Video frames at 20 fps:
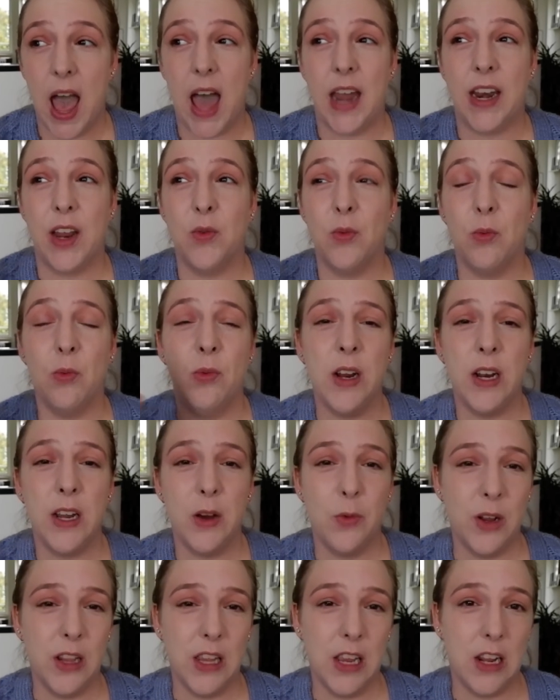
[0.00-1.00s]
and I
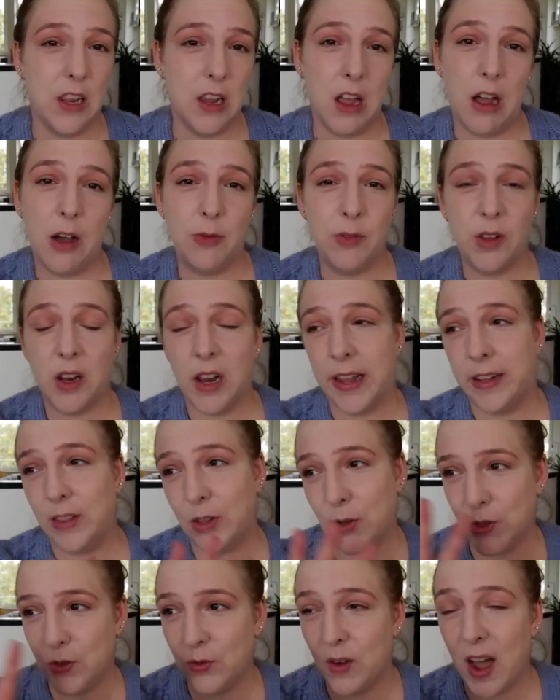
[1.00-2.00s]
really really loved like
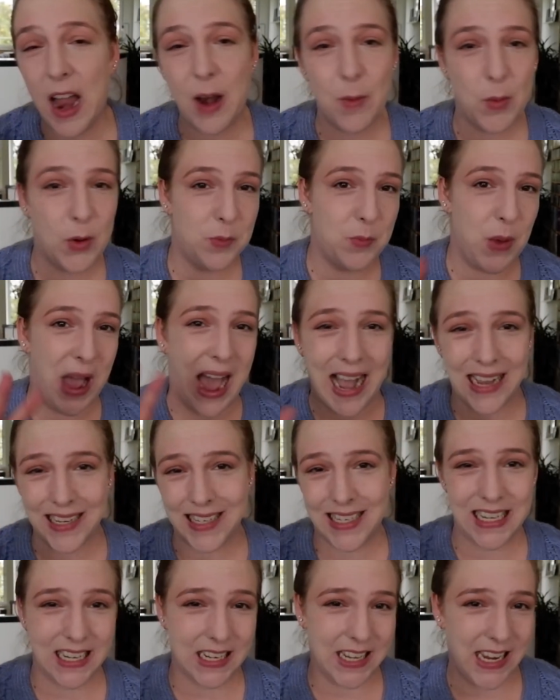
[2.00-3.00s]
those vibrant
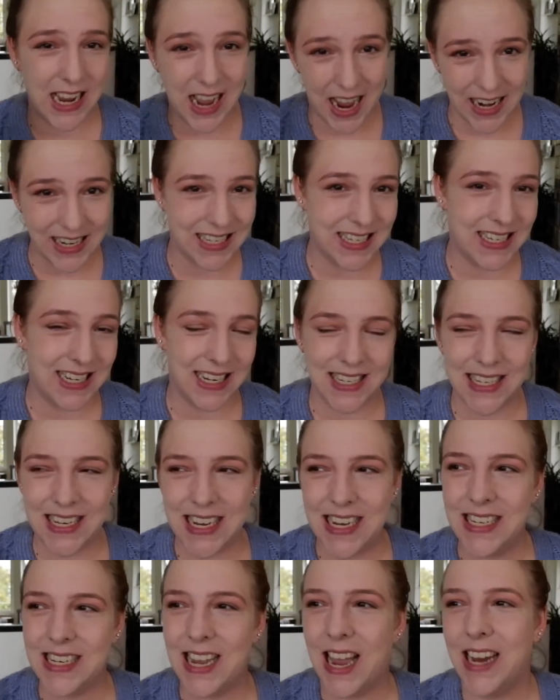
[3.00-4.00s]
pastel kind of
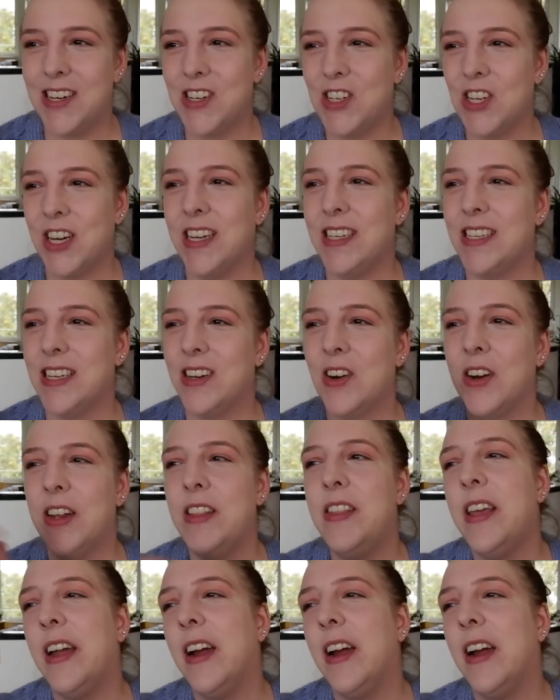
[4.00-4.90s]
60s kind of shades that are in